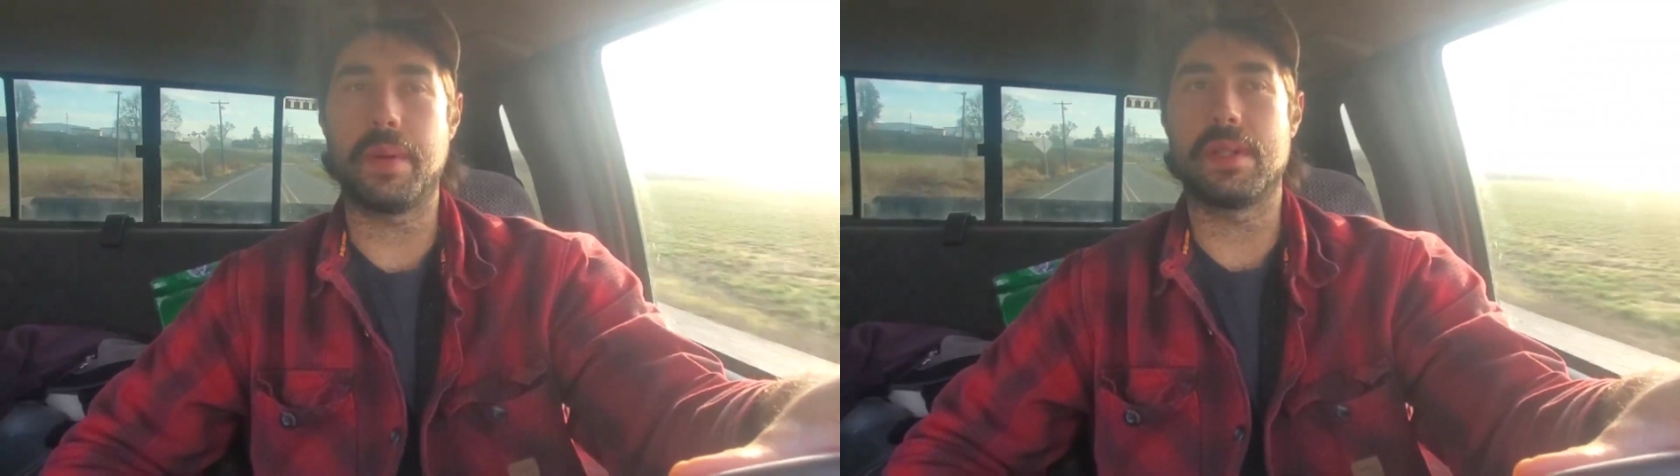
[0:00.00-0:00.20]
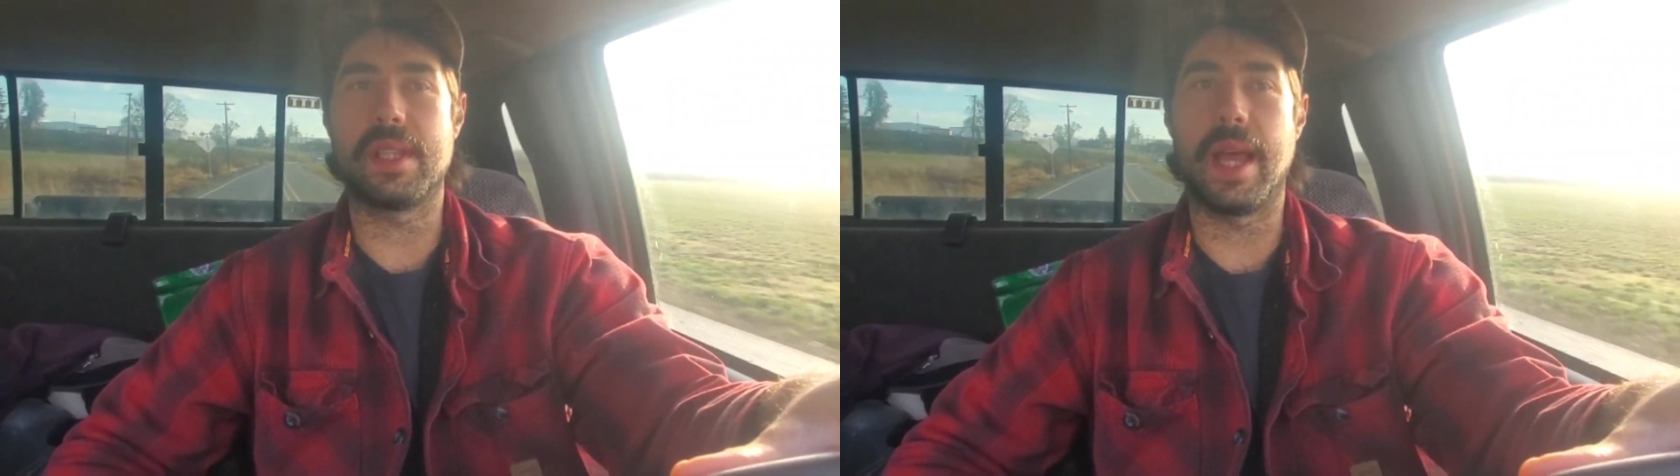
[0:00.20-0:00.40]

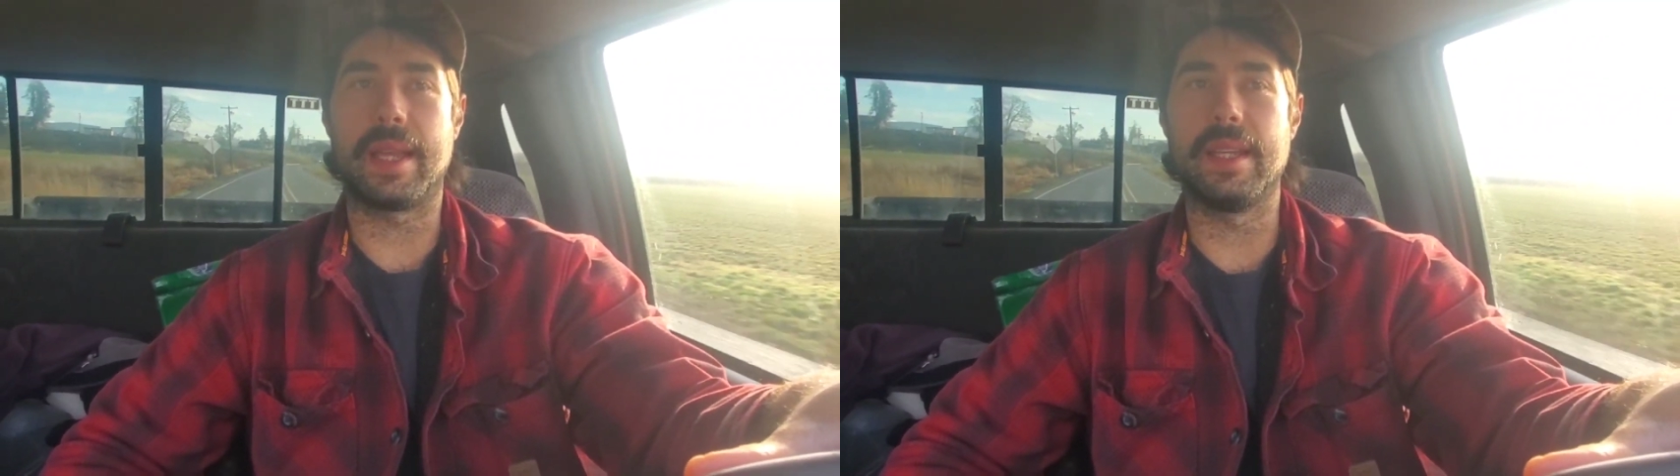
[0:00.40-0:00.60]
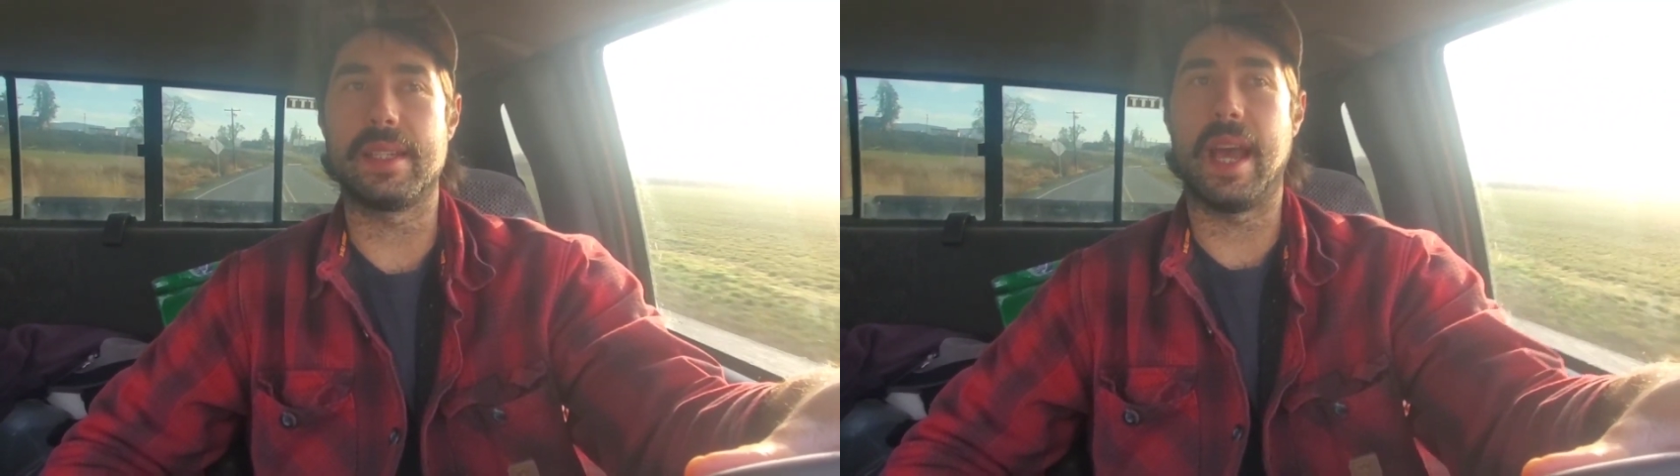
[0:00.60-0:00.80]
per
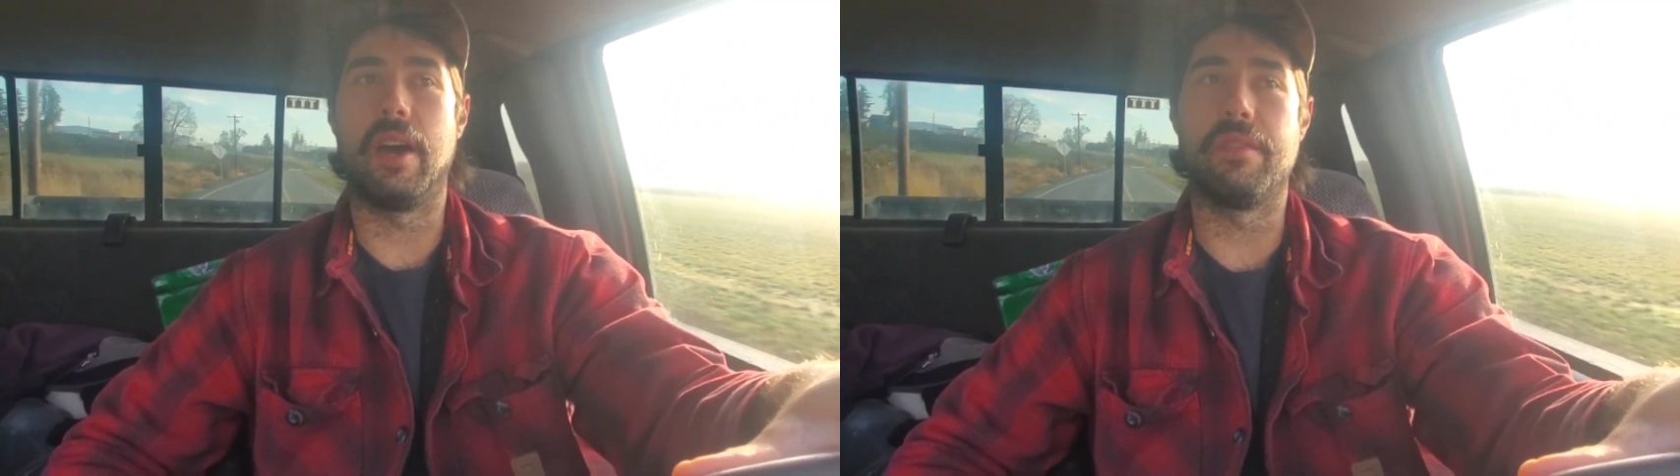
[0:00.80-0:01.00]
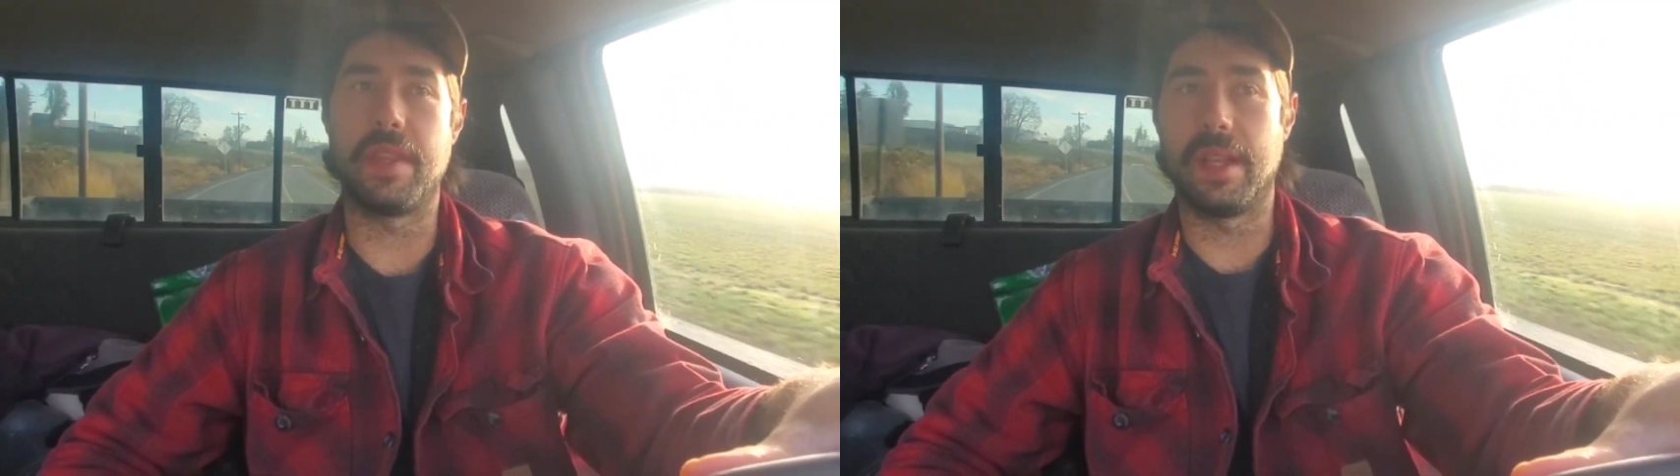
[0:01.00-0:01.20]
second
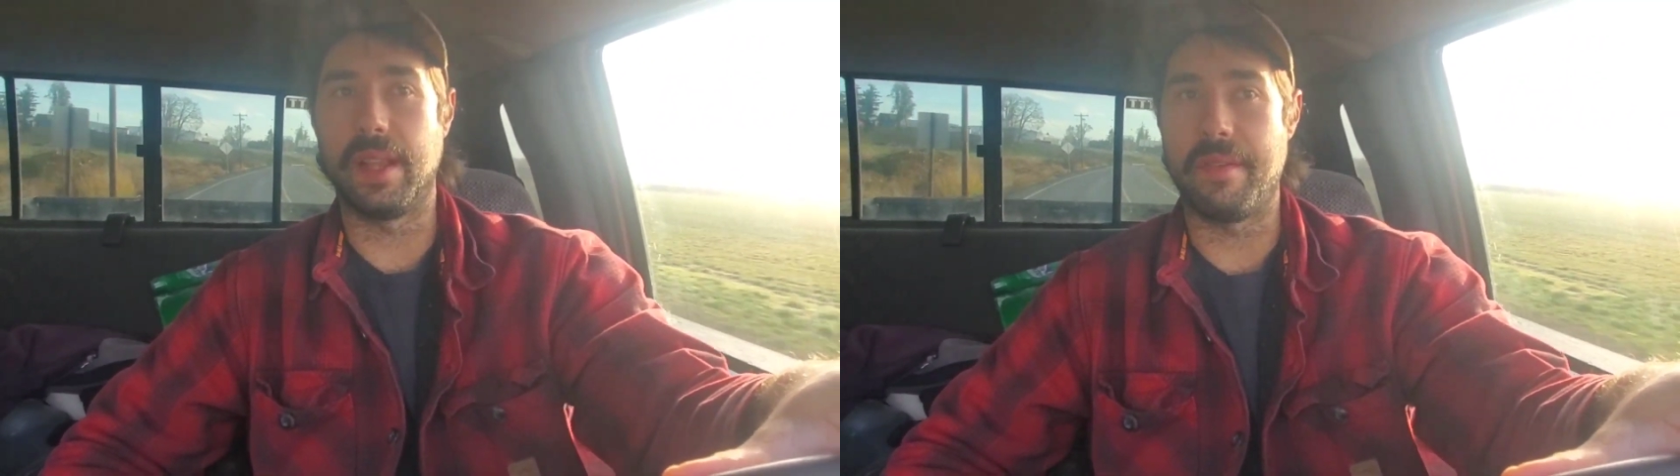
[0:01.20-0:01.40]
out of the